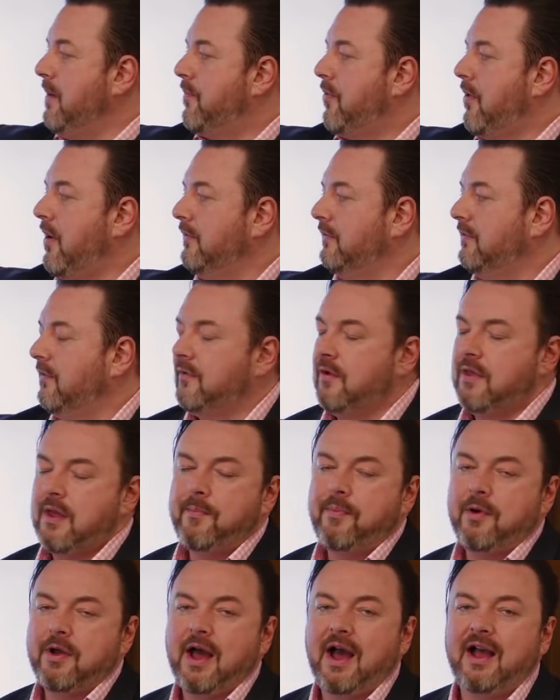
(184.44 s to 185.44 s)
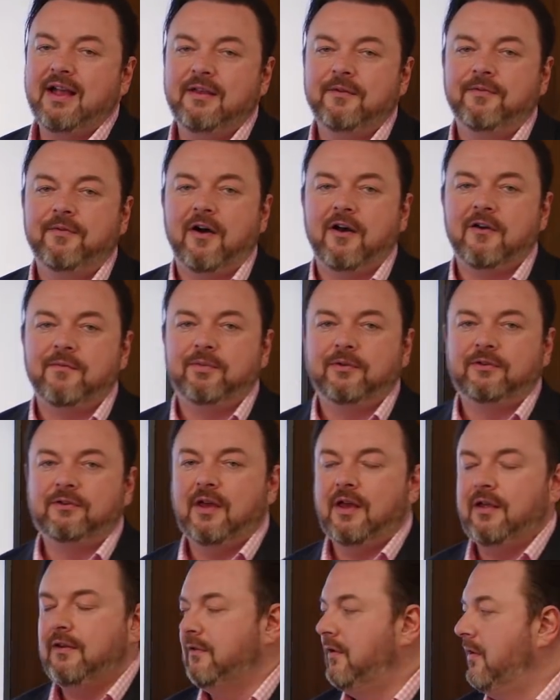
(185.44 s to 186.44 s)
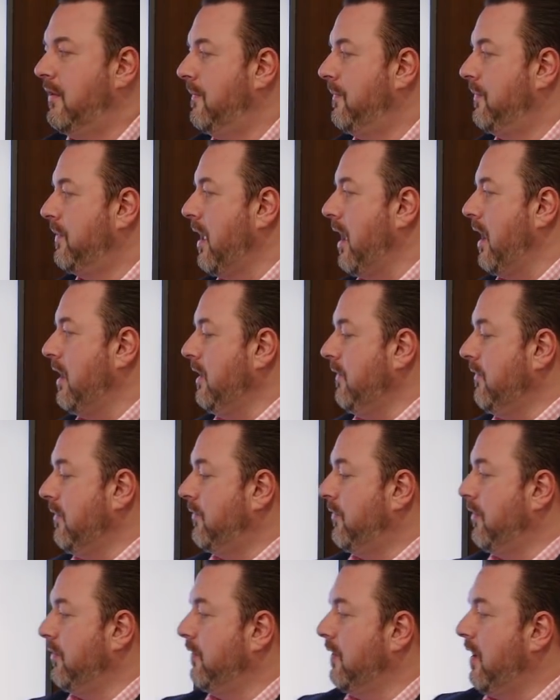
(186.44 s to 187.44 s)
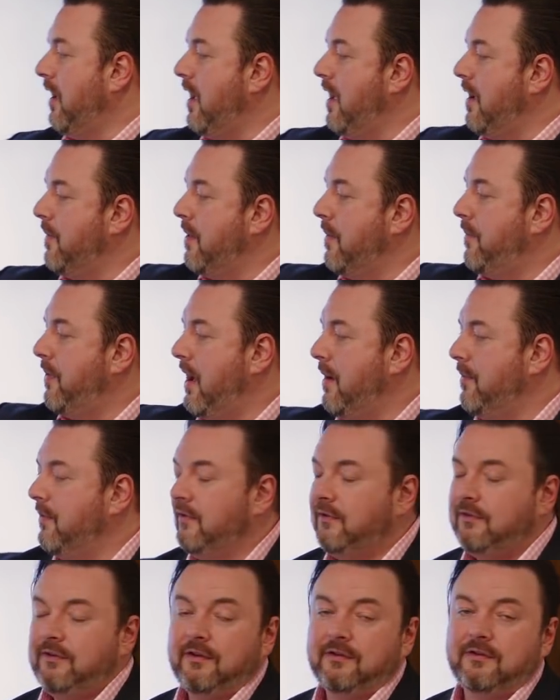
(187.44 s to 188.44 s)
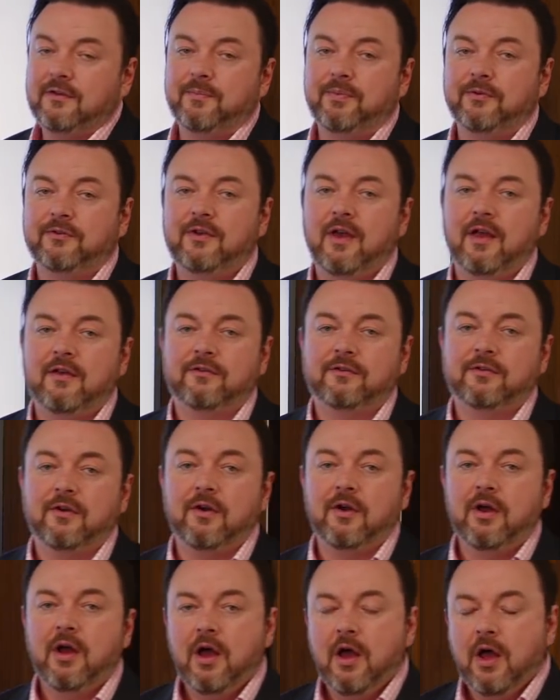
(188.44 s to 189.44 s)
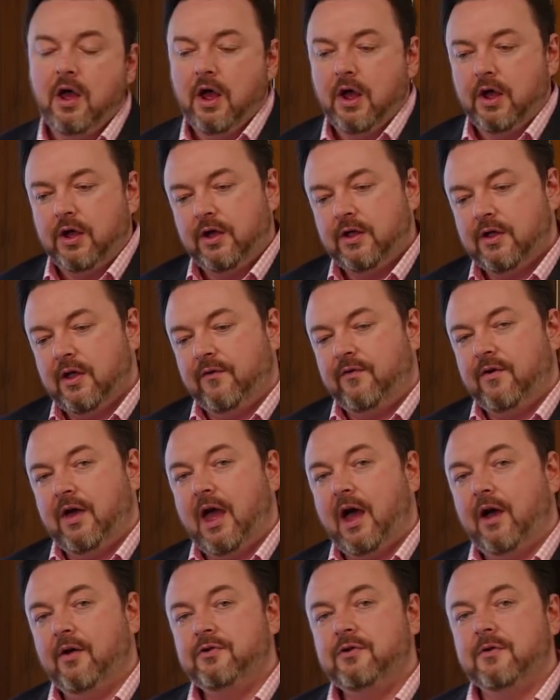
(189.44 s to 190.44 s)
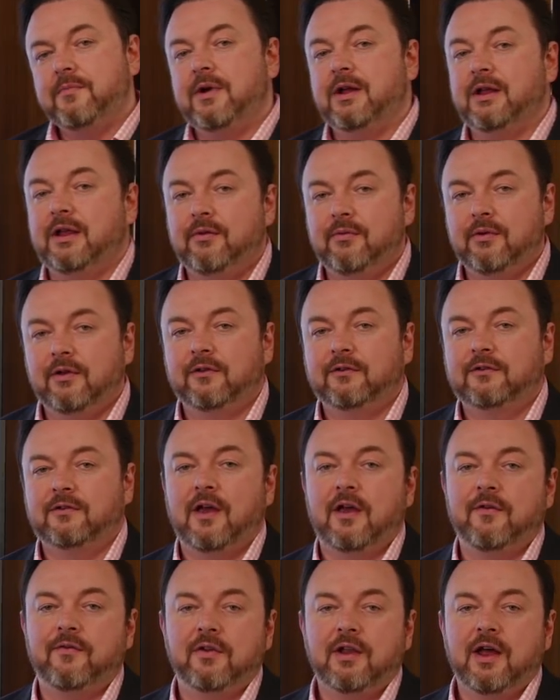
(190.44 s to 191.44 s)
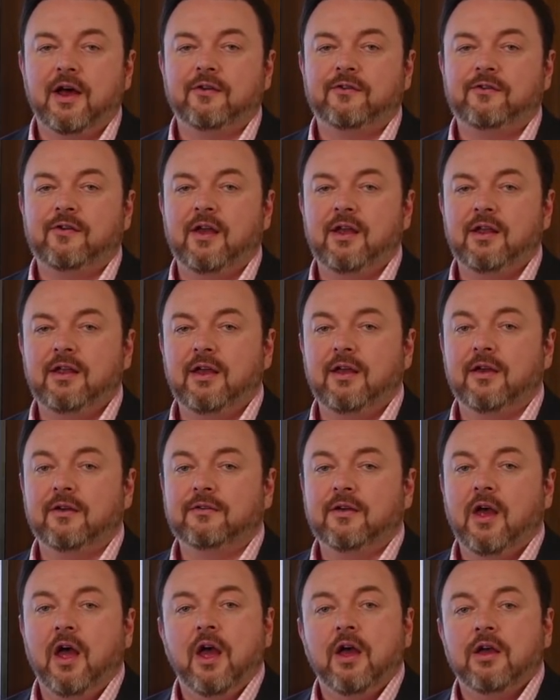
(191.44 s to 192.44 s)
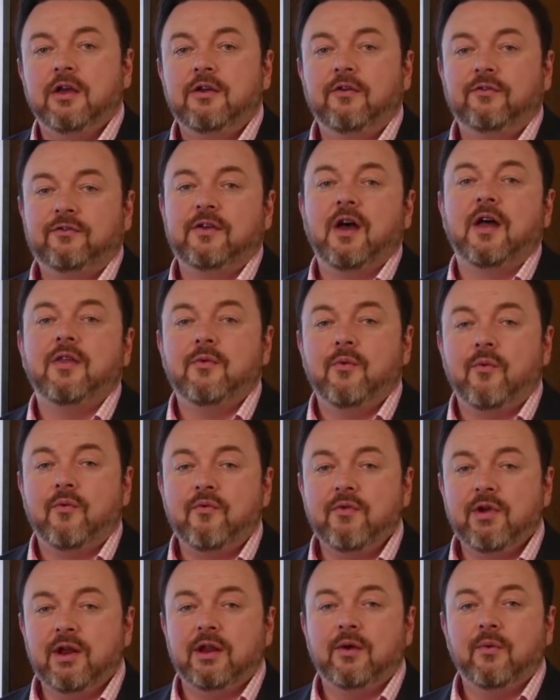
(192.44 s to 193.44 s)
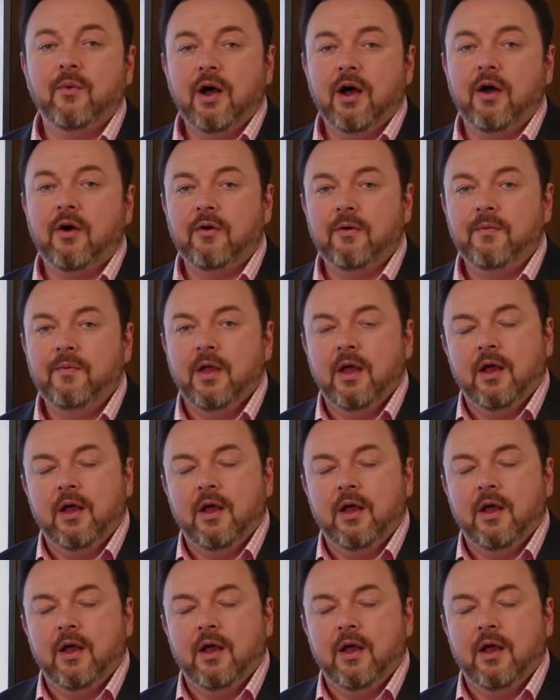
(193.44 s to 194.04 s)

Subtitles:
prices have gone up by 85%, and even for apartments, 60%. So, you know, if you held your money in real estate for the last 10 years, you've done it really well.